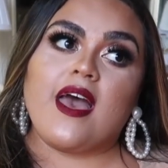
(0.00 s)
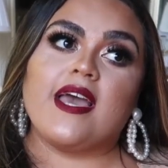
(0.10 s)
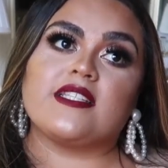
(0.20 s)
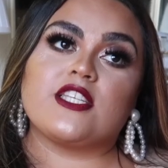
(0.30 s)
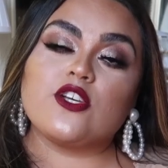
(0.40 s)

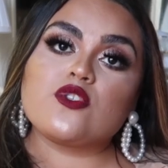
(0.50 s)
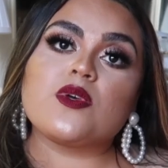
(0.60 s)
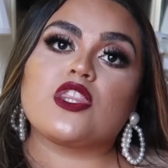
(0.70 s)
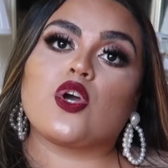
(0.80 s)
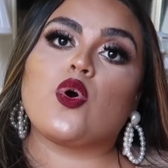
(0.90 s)
It deals
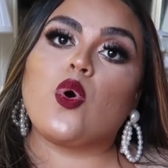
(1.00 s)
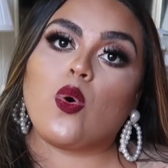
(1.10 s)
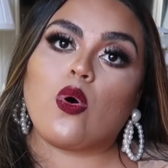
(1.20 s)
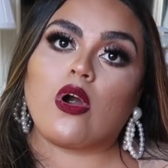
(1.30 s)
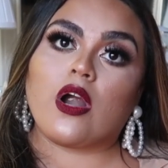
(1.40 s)
with the
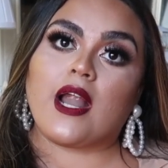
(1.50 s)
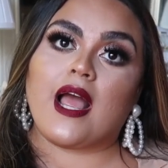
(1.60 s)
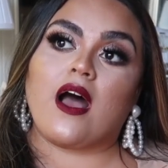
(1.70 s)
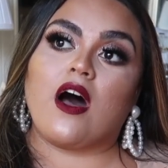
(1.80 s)
core